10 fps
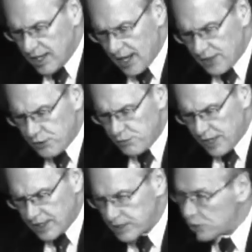and new
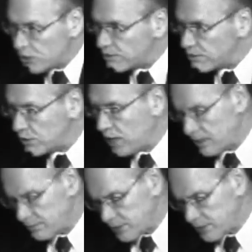regulatory requirements.